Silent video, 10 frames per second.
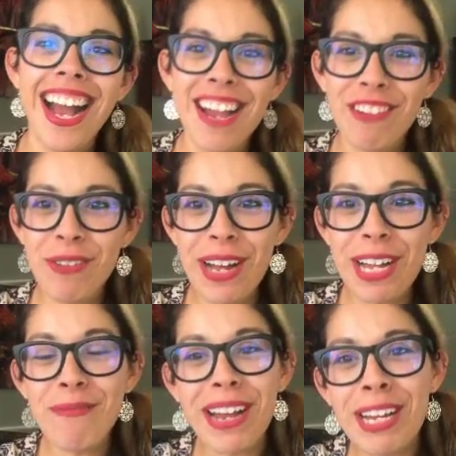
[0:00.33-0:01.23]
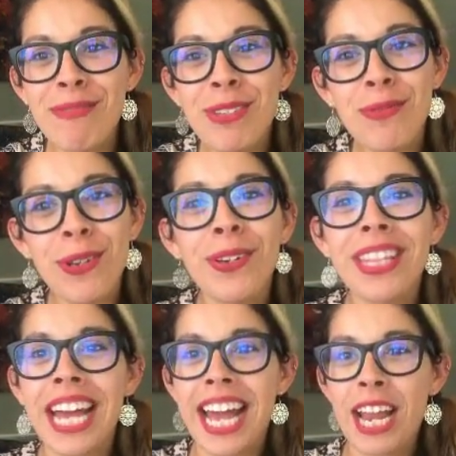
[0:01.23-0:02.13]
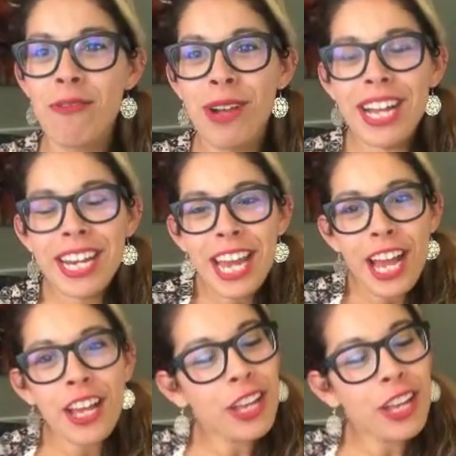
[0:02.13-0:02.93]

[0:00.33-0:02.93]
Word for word: Hi everyone, my name is Ruth and I run